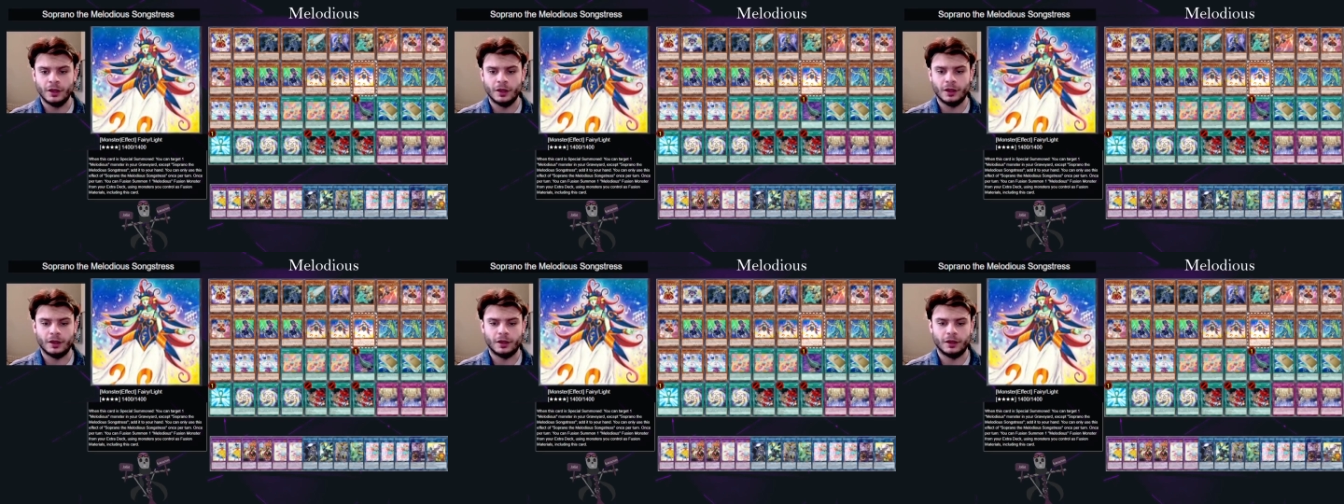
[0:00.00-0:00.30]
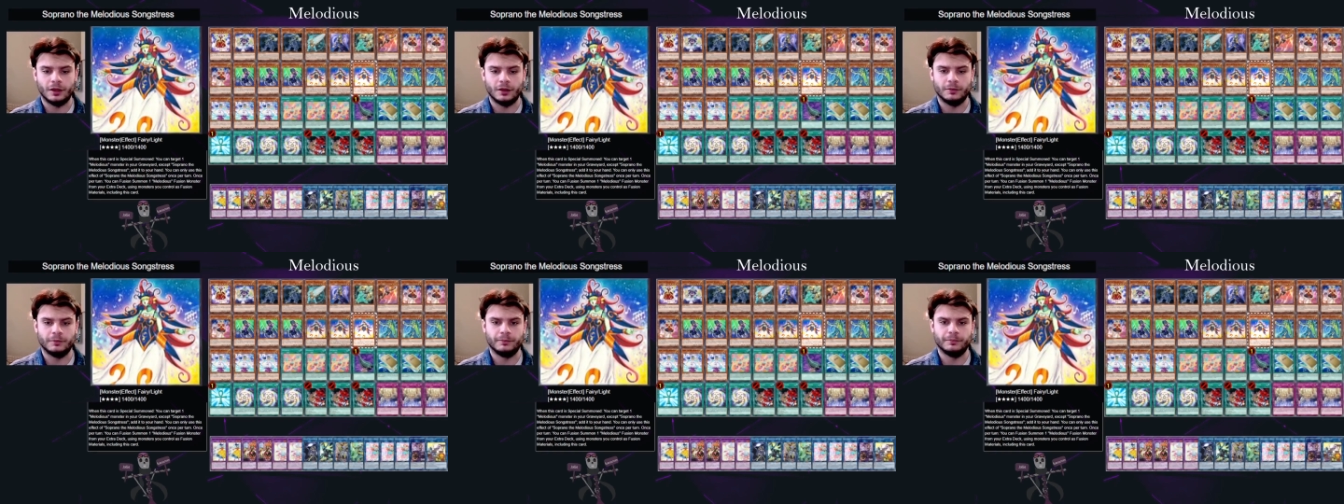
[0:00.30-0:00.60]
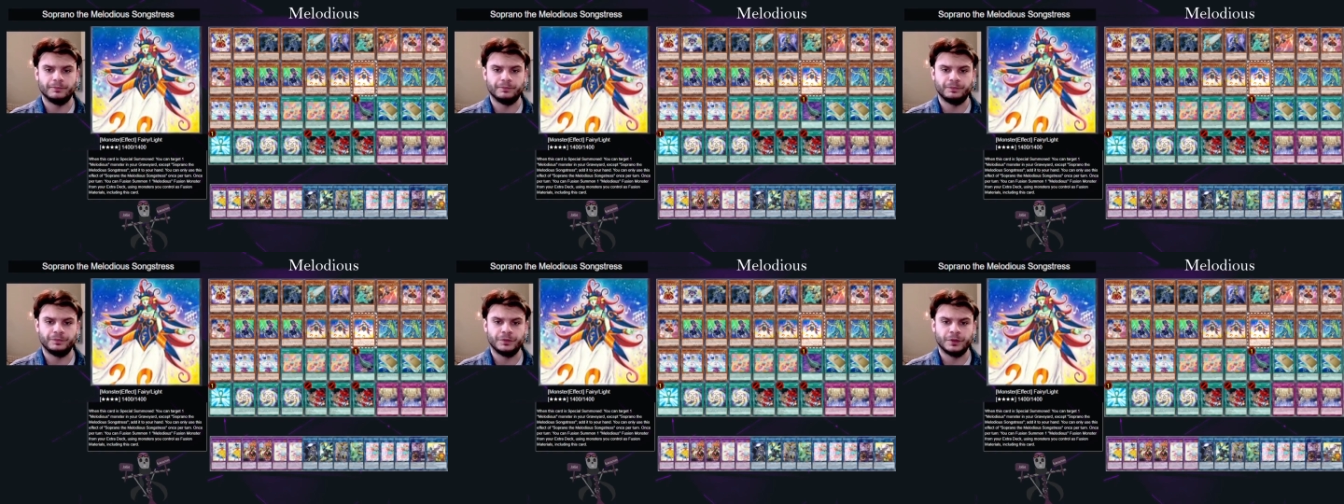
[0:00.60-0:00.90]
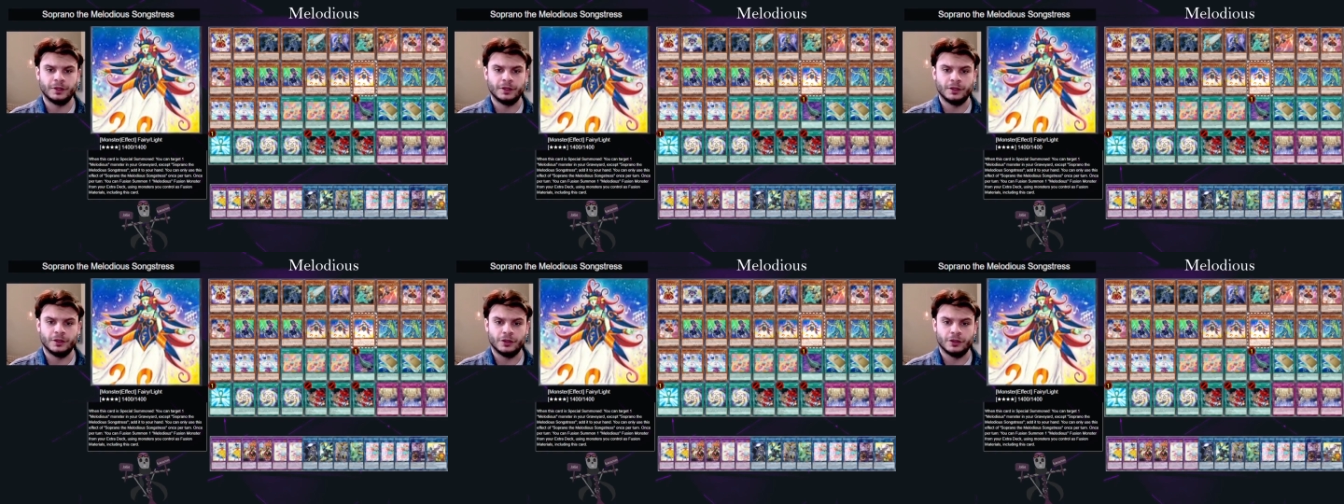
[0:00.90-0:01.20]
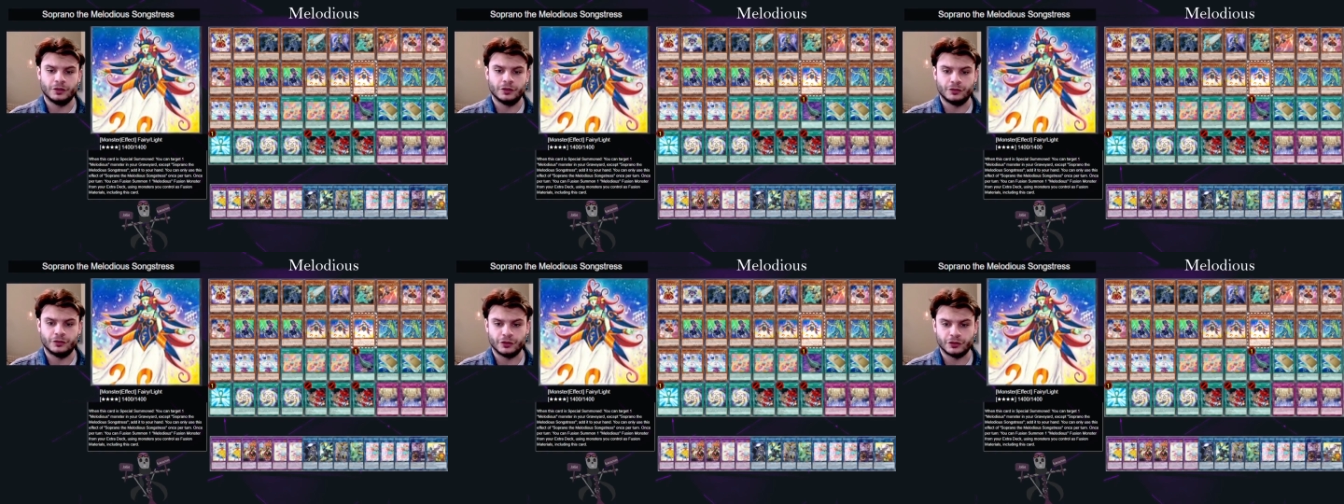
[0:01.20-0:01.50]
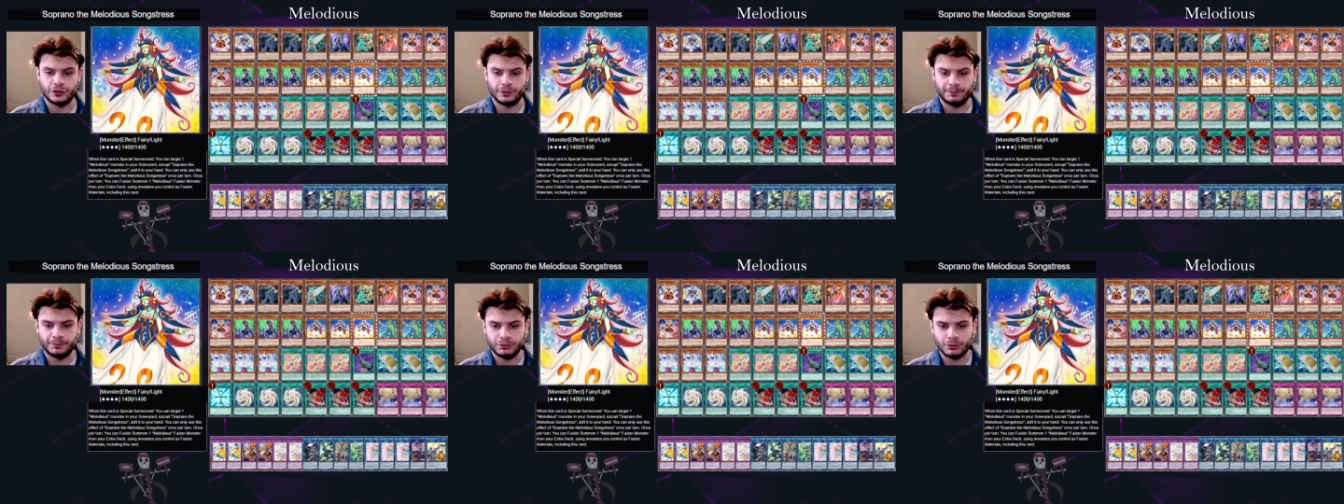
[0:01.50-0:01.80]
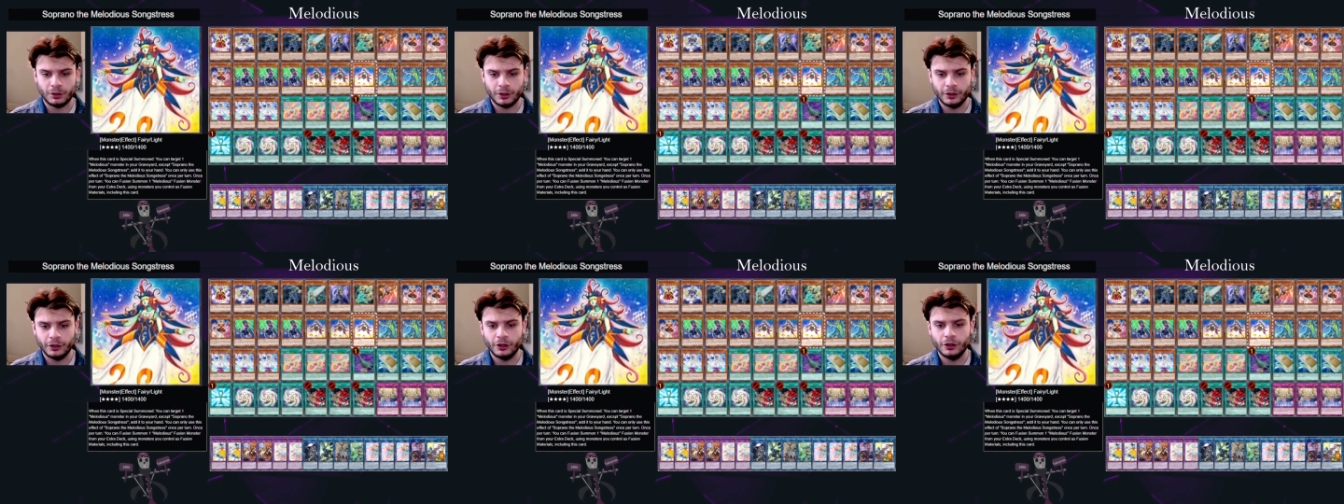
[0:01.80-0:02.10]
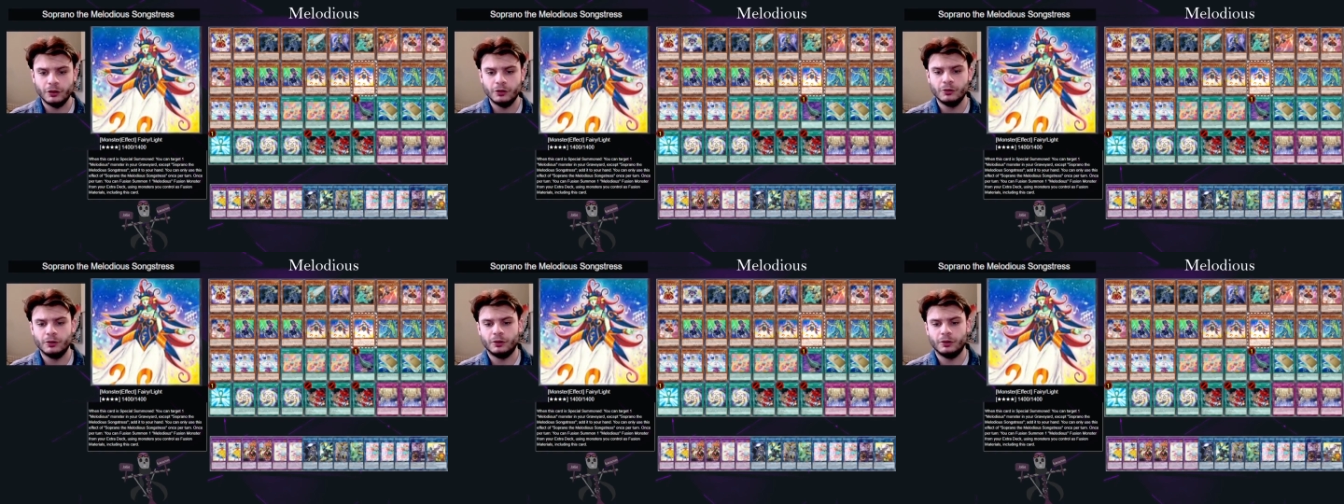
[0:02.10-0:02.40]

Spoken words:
The Soprano,